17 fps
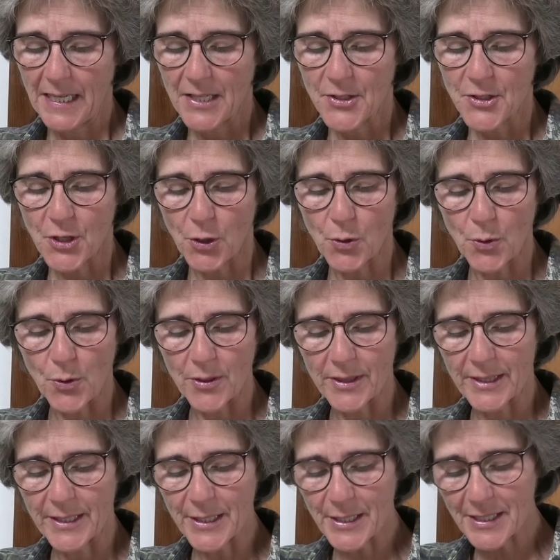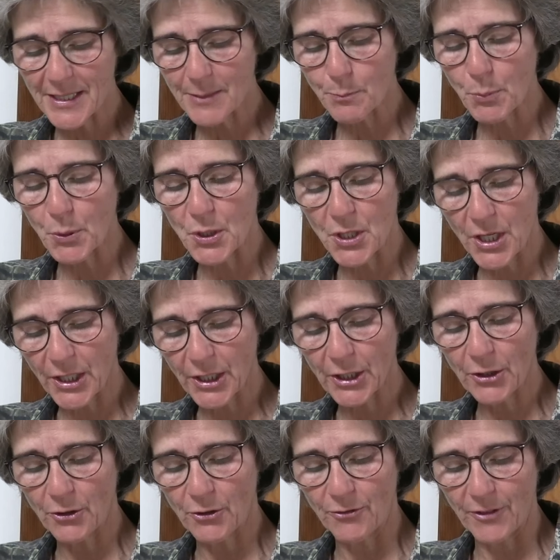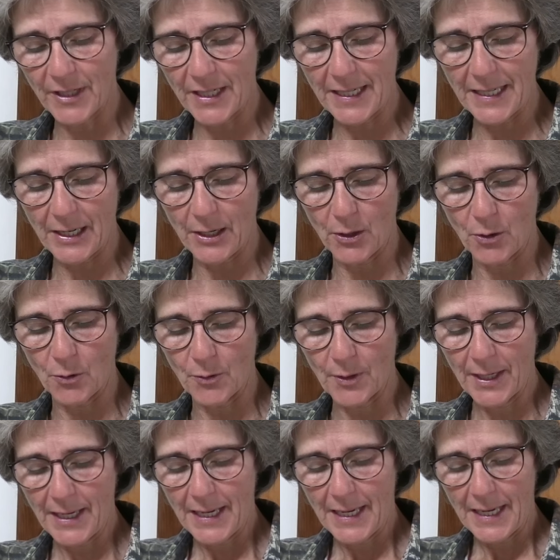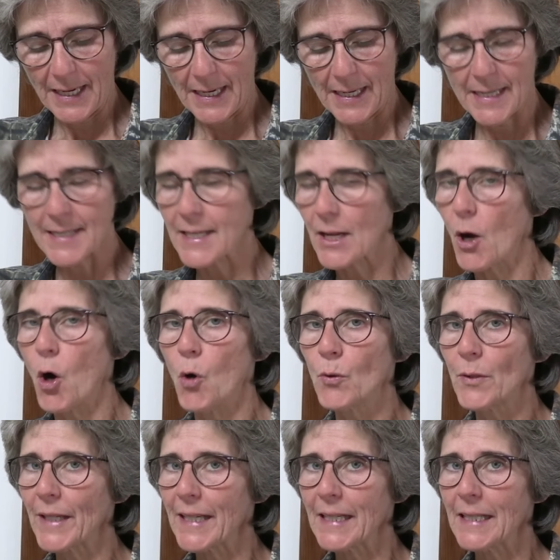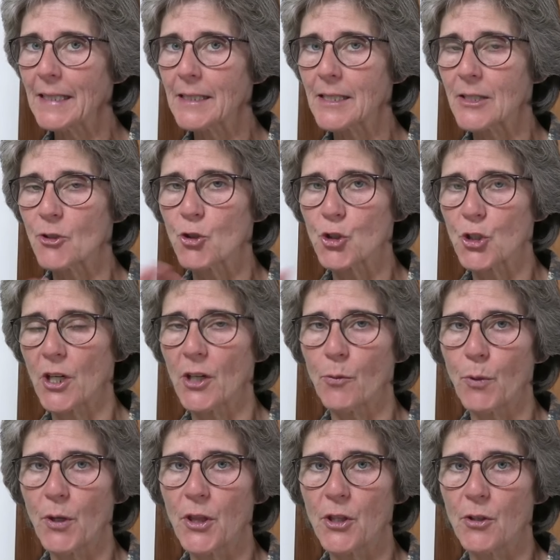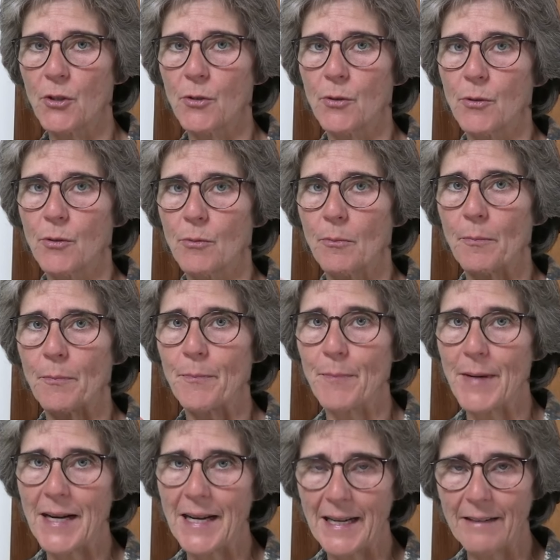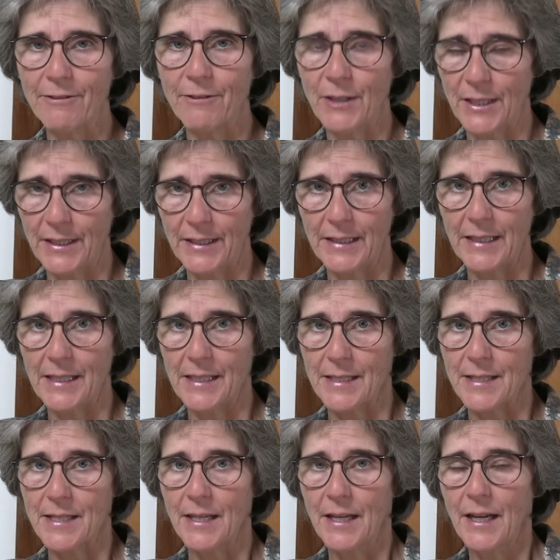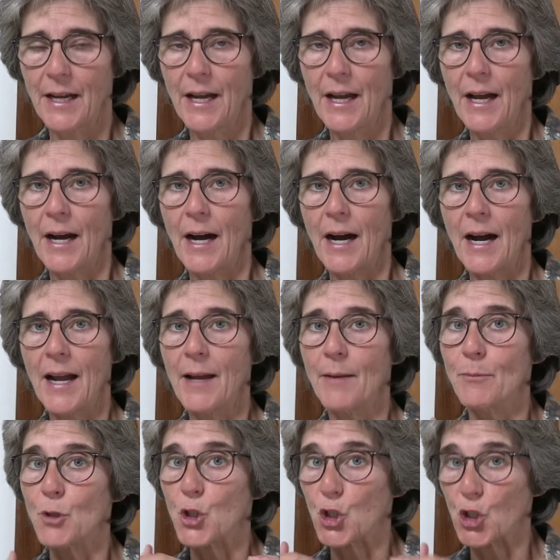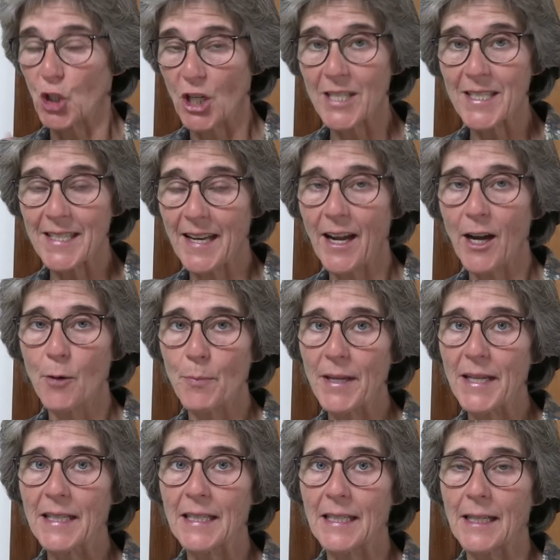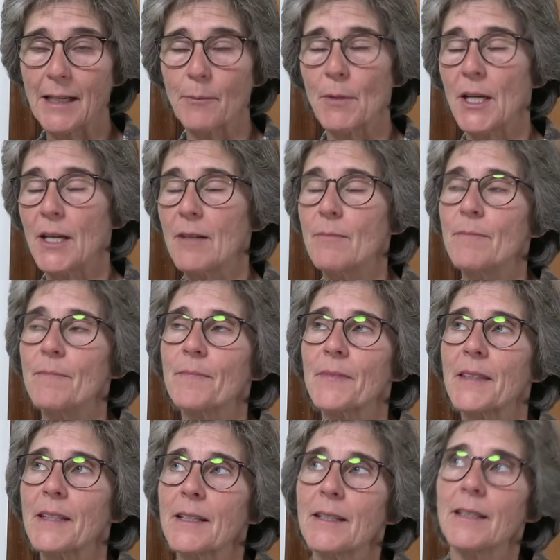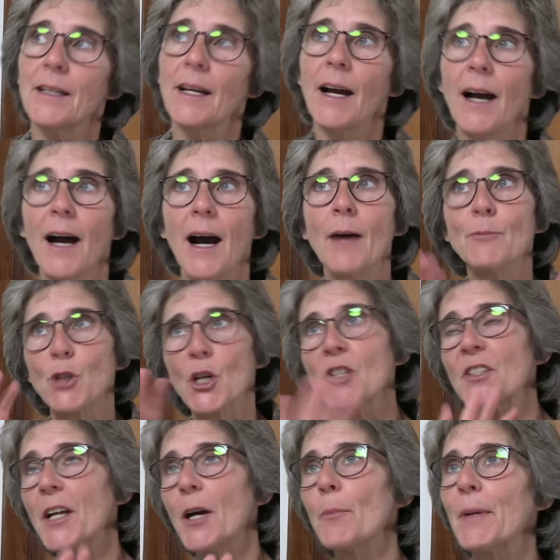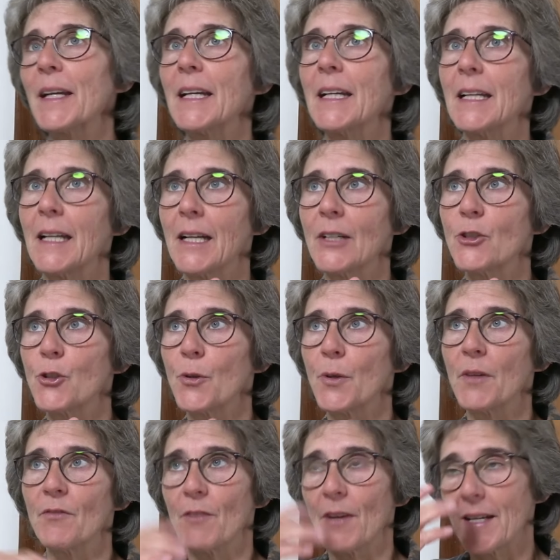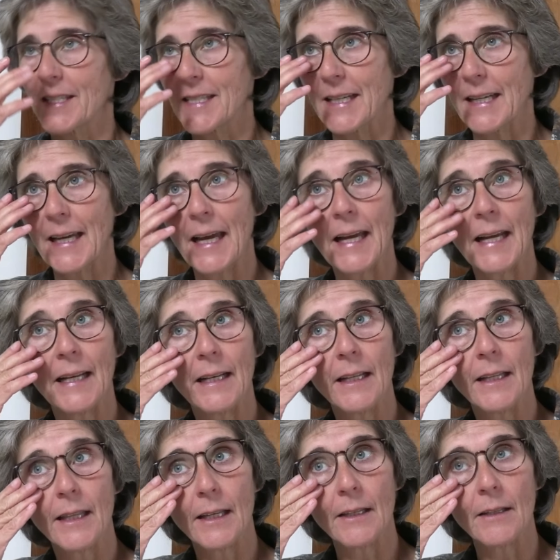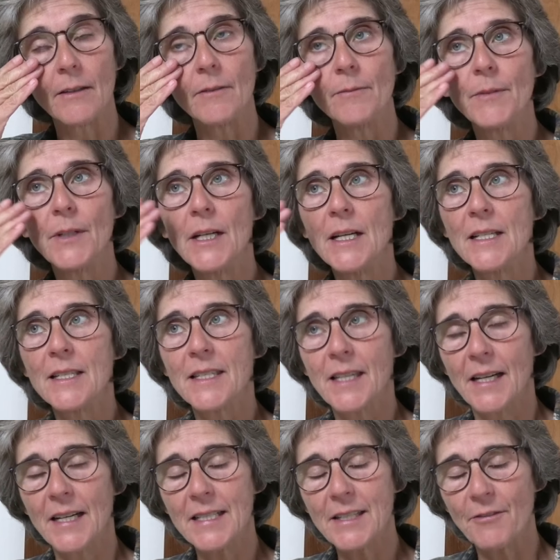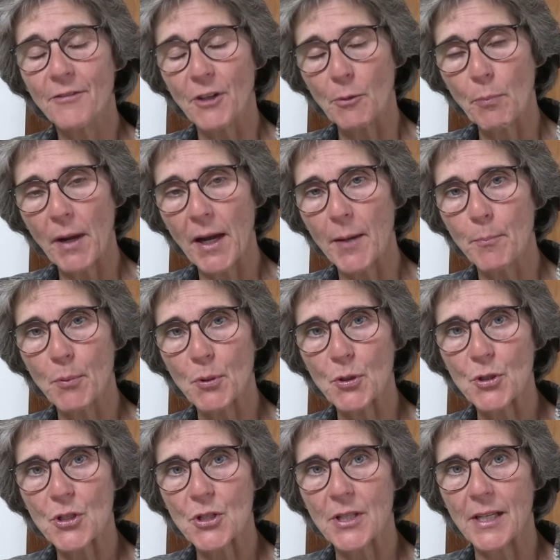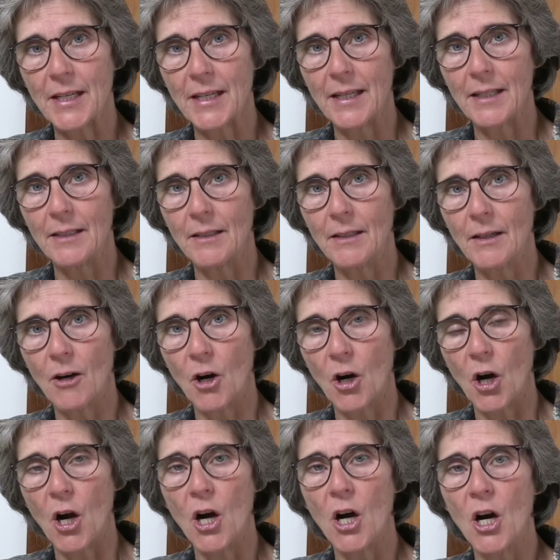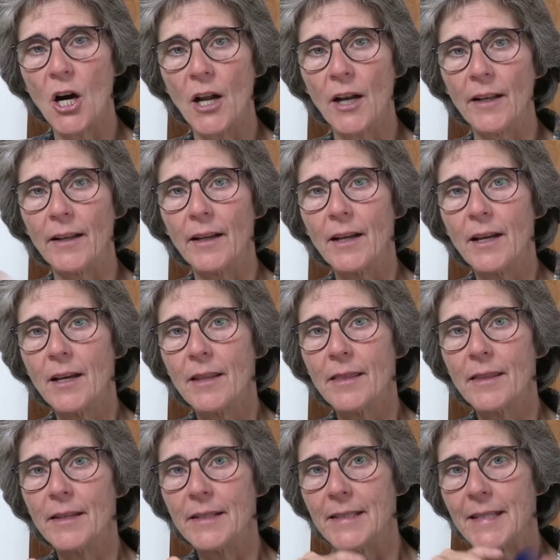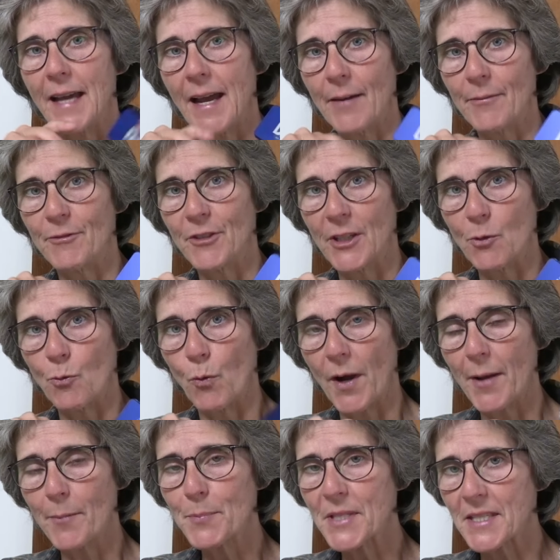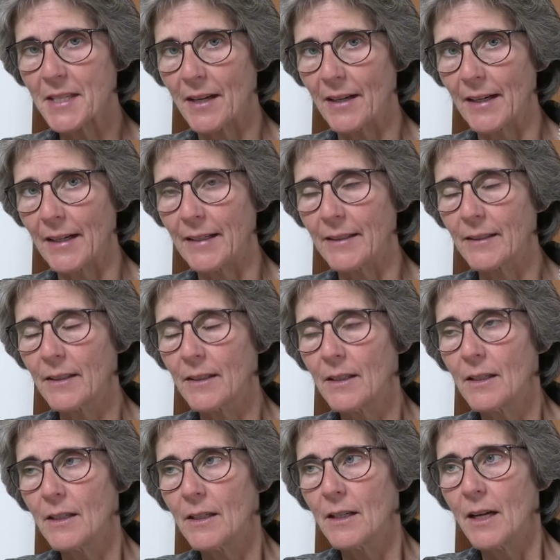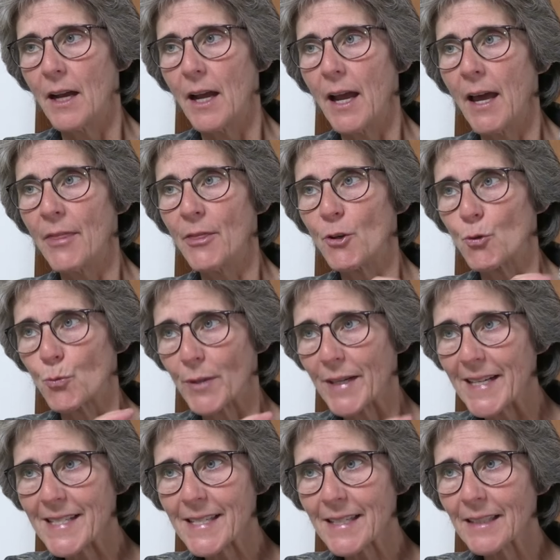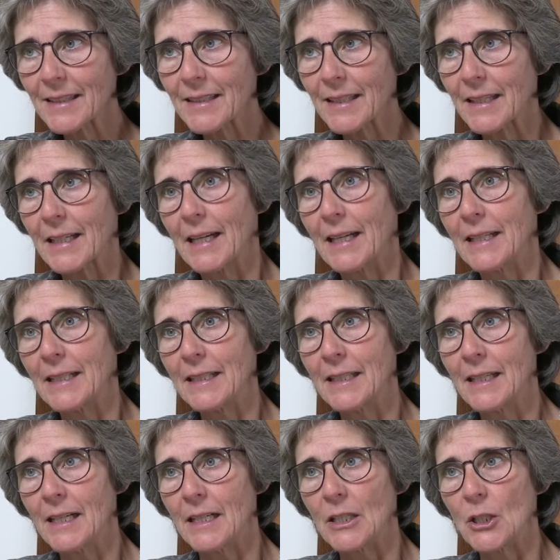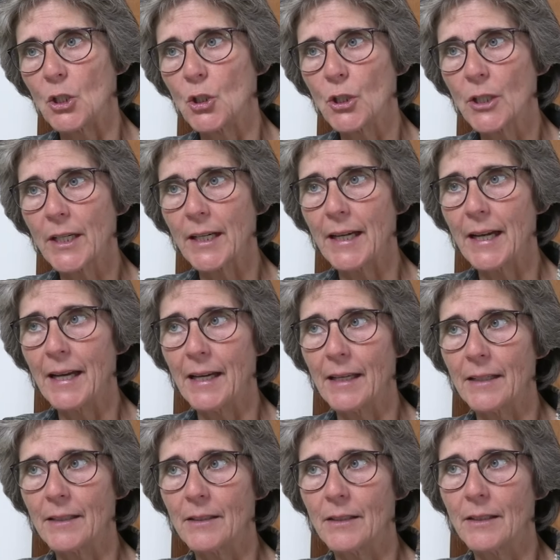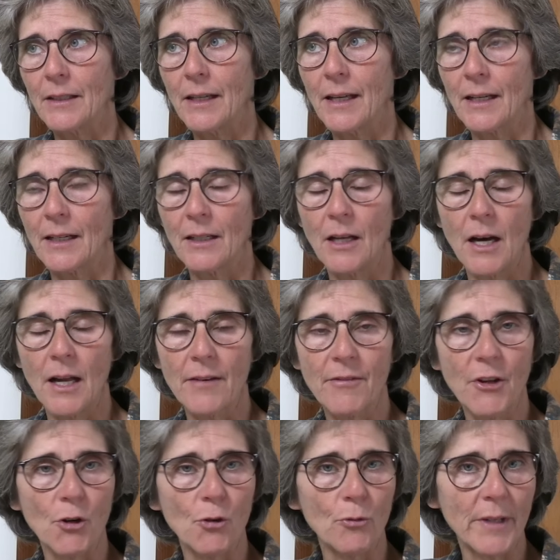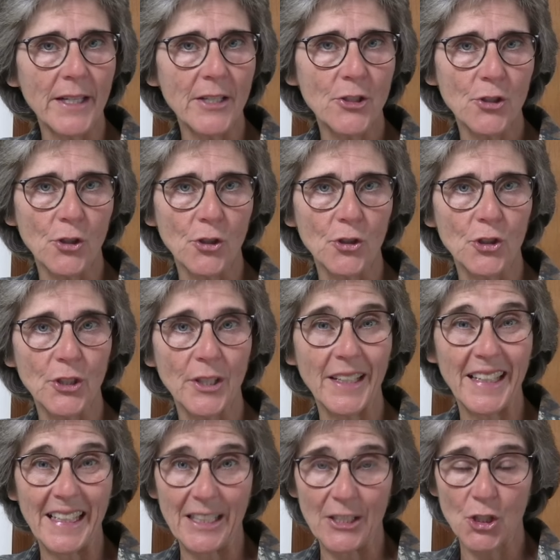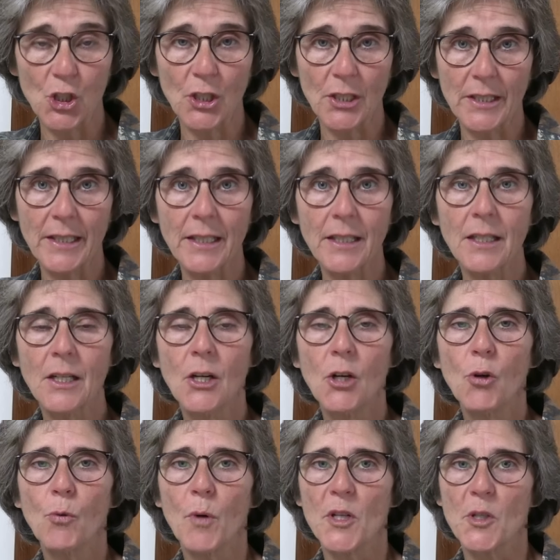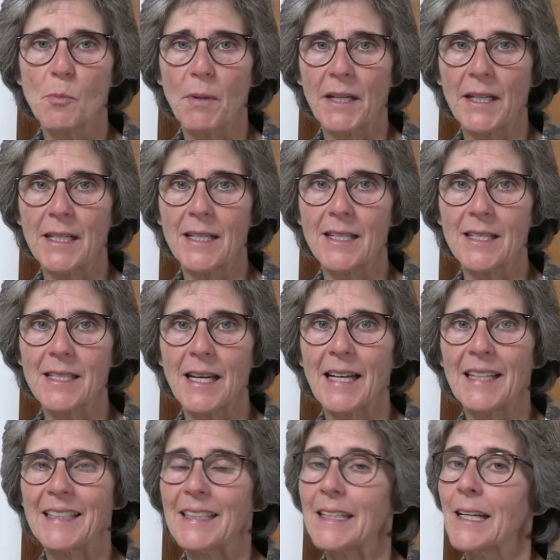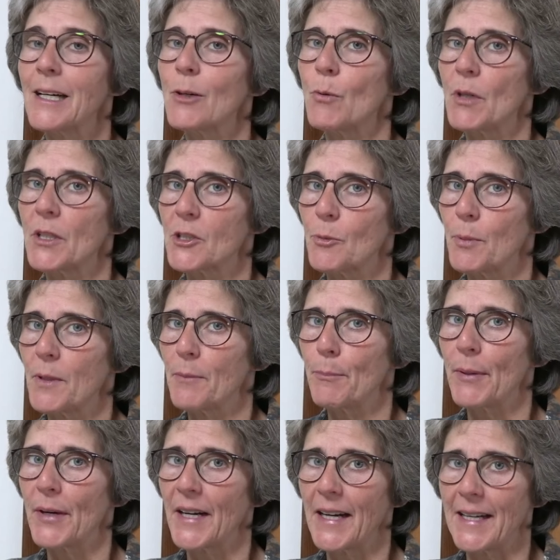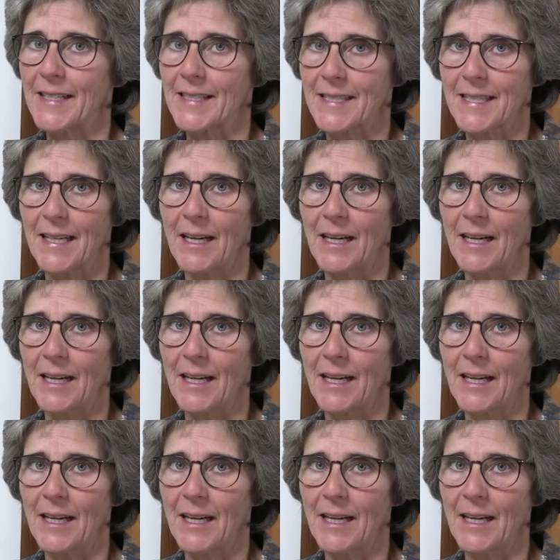So this particular video is only to share with you my findings. I'm just now beginning to investigate the scientific papers that are on the DabV website, and the reason that I did not look at a lot of their research initially was because I did not want to be biased.